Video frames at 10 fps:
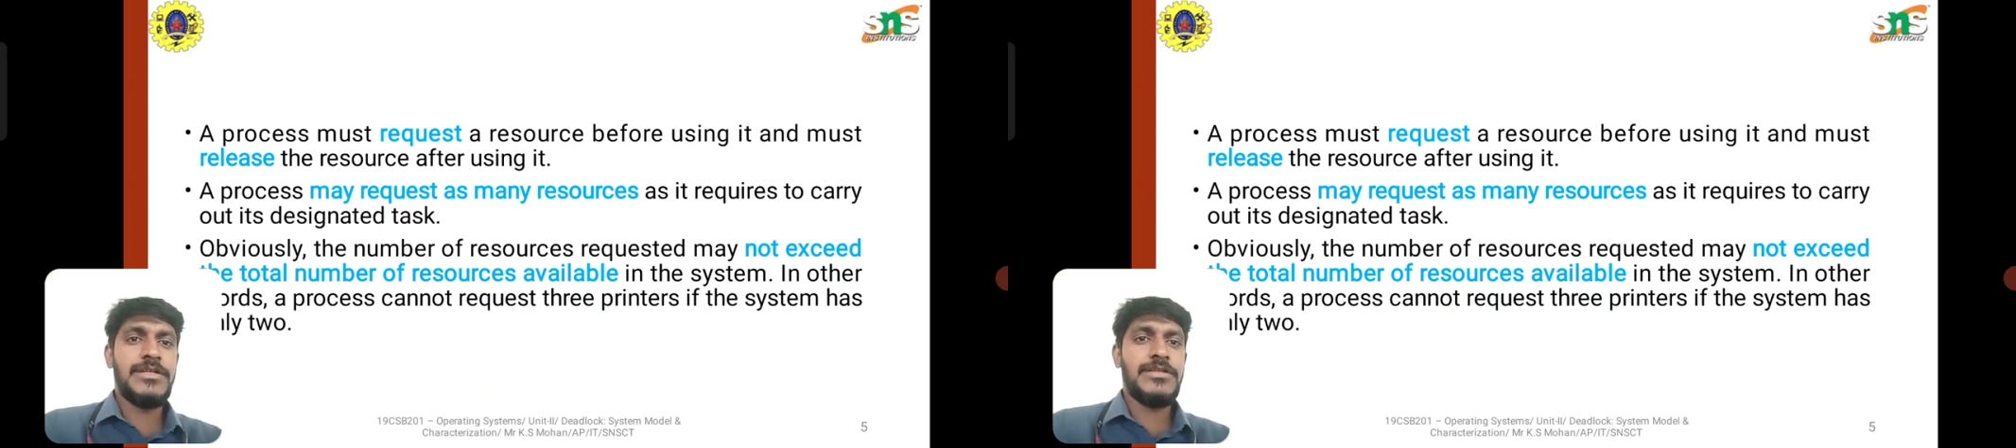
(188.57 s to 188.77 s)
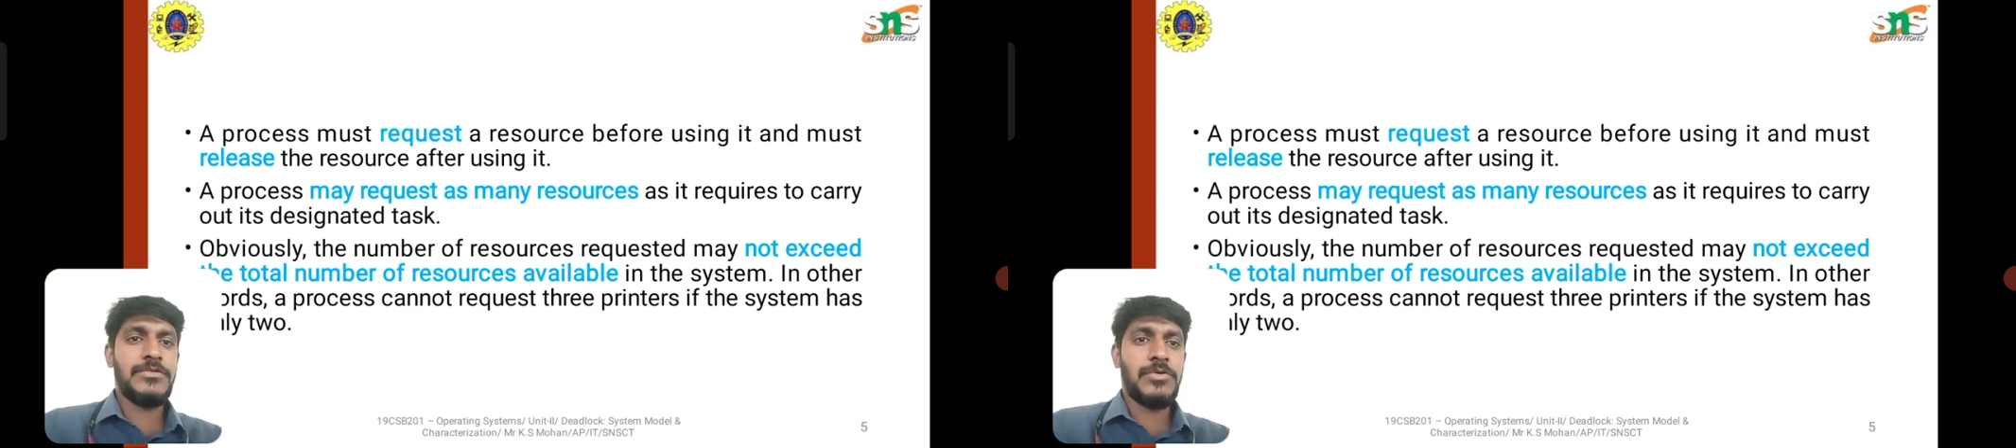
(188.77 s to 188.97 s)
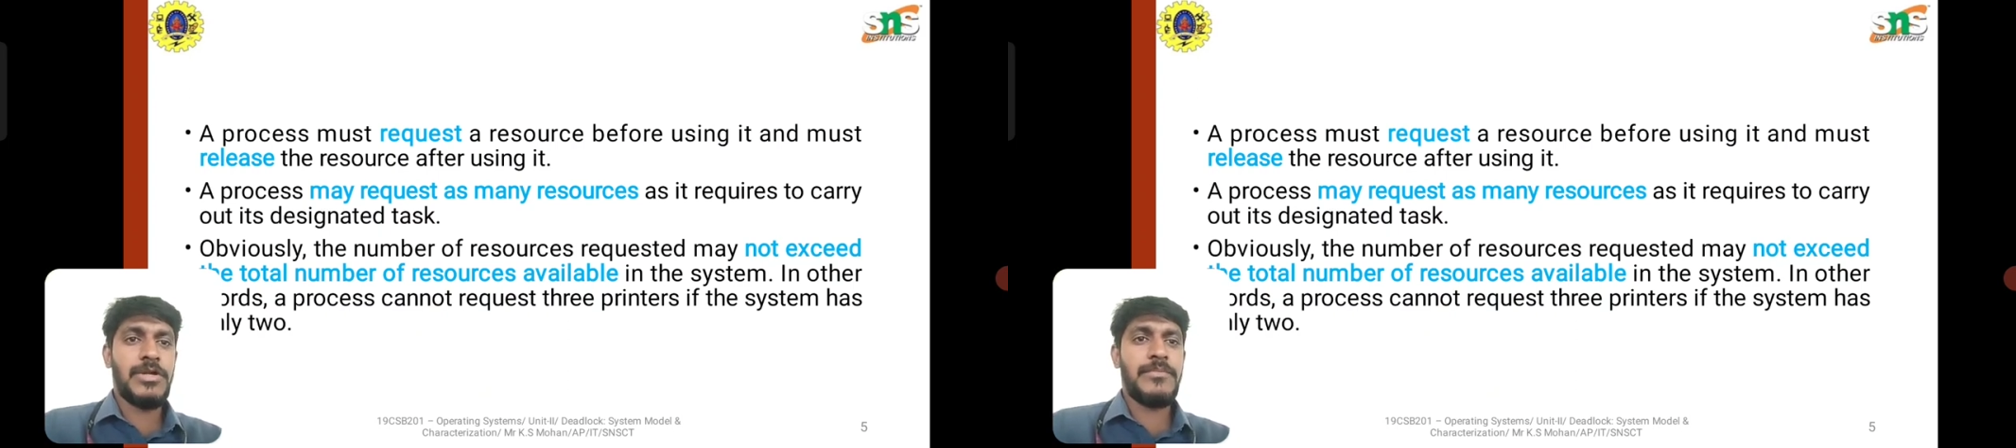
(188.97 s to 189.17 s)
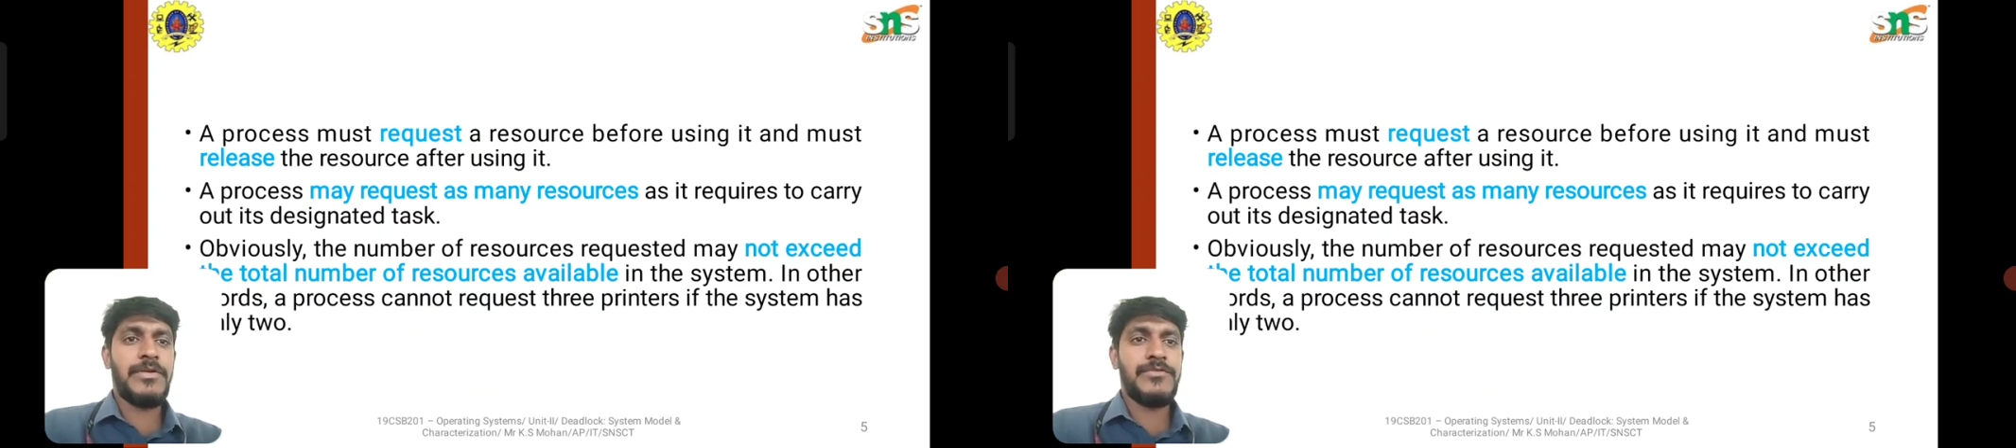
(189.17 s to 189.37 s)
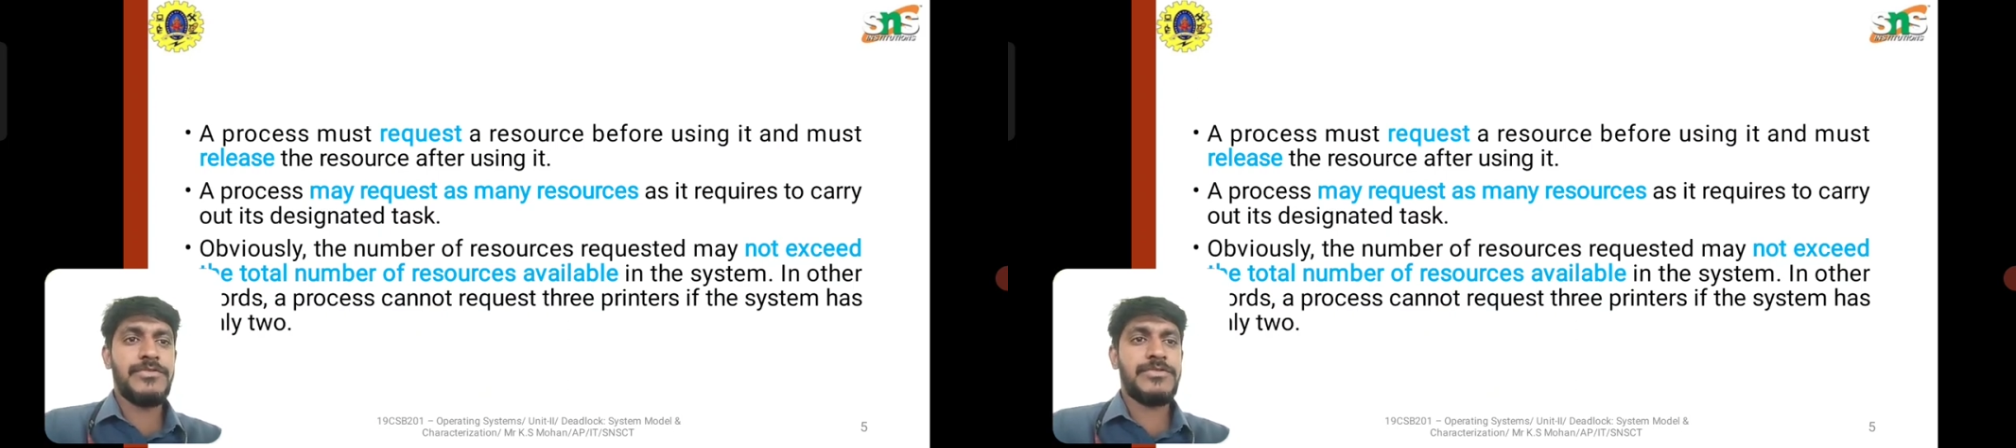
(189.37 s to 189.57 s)
the total
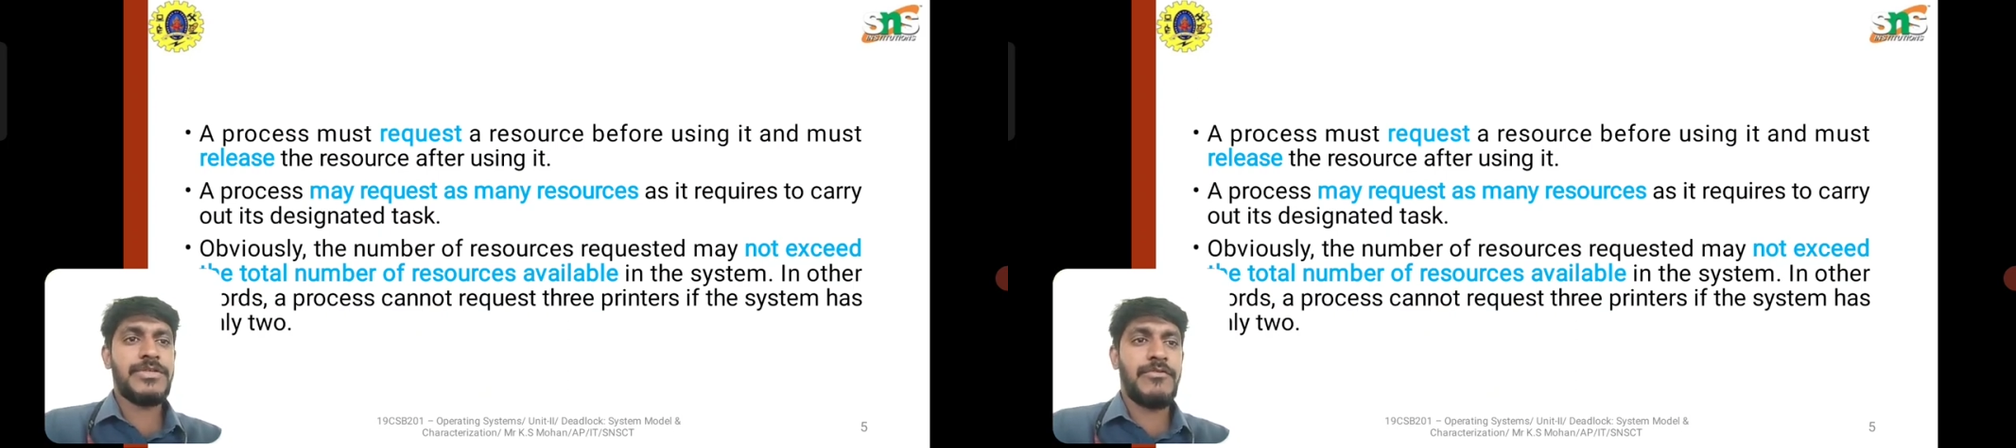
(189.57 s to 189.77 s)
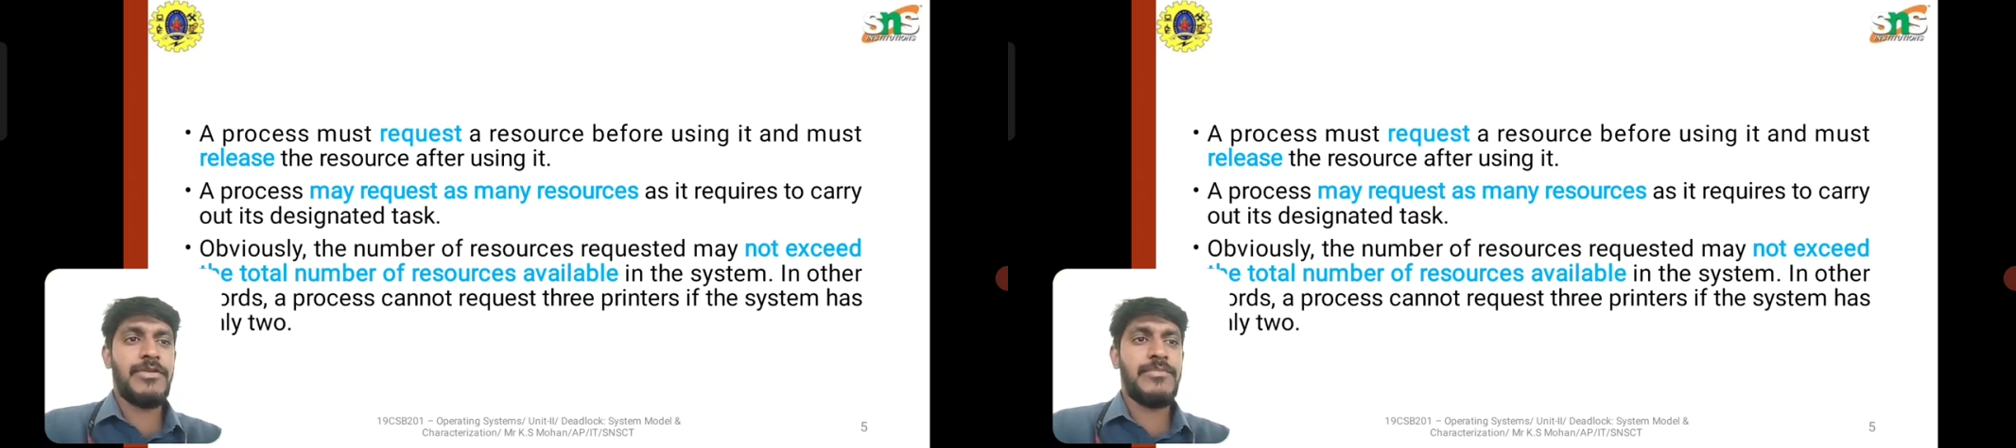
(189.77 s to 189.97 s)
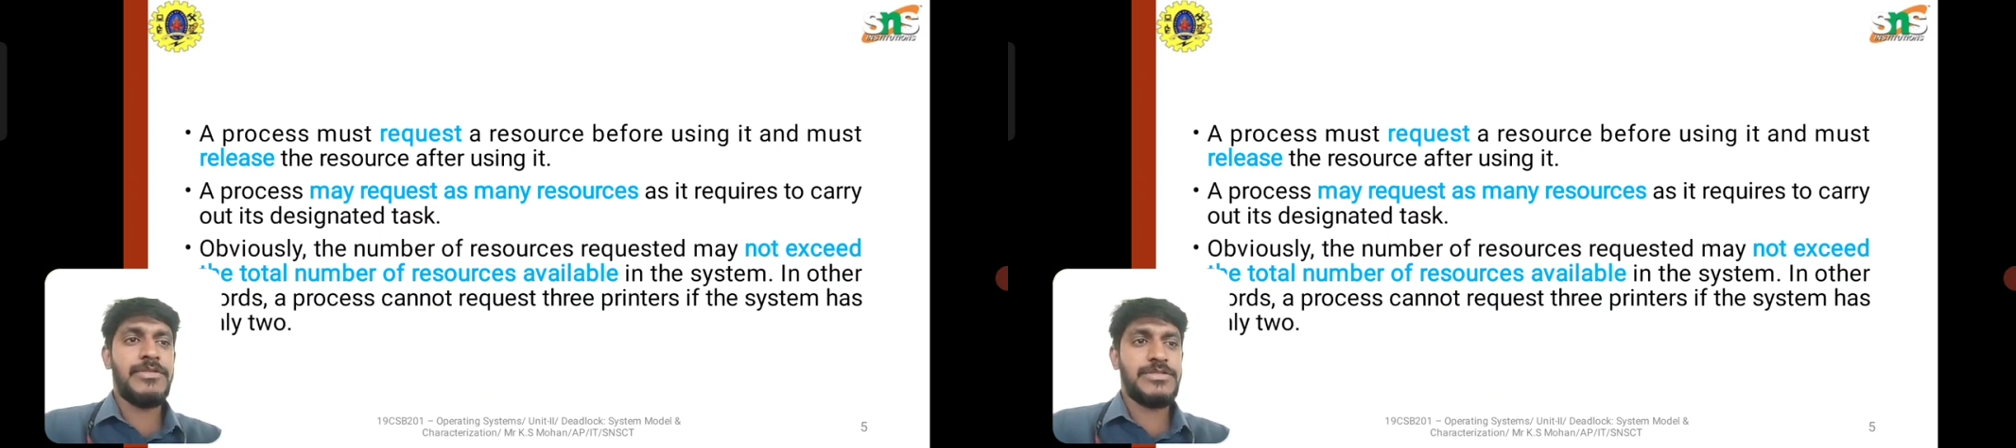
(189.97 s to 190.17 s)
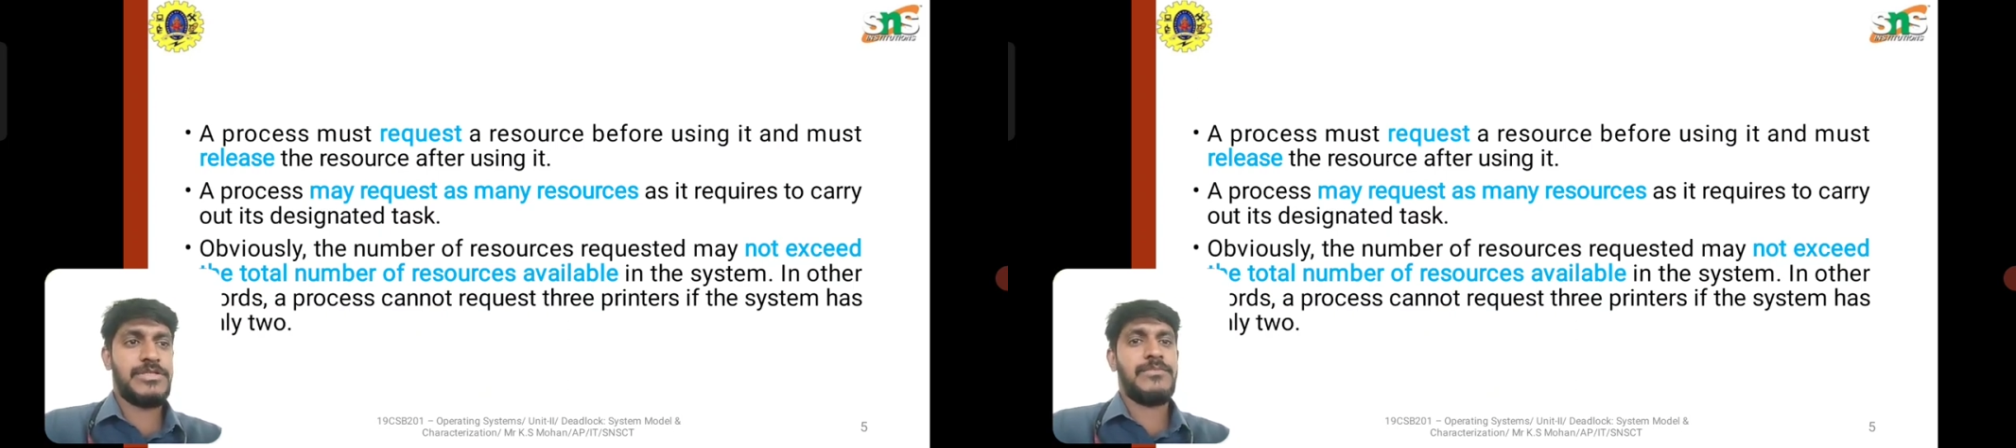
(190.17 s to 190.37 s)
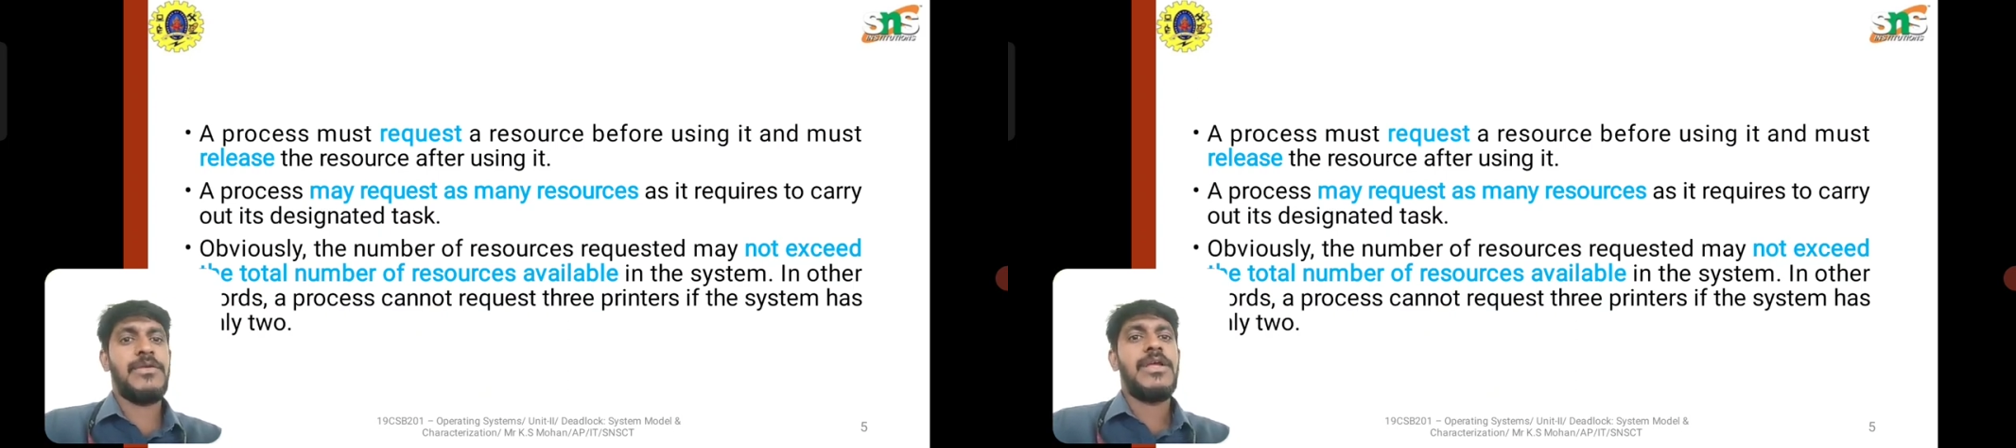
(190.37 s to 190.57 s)
number of resources available in the
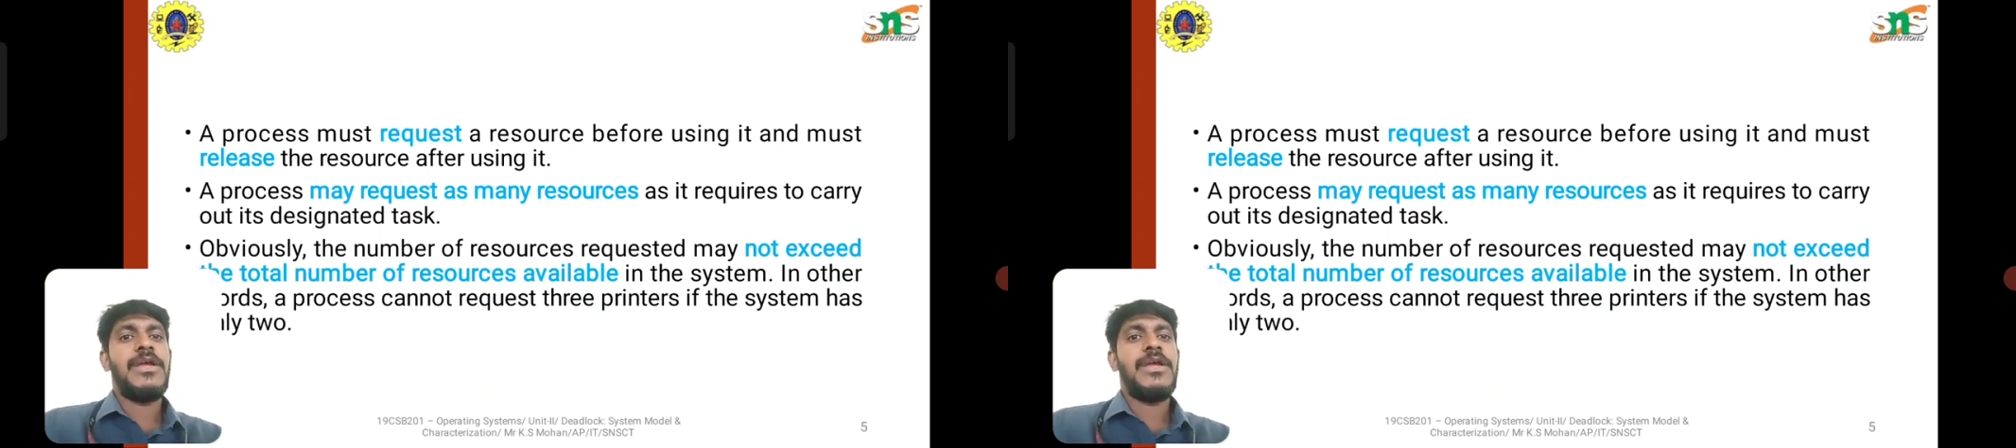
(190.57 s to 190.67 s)
system.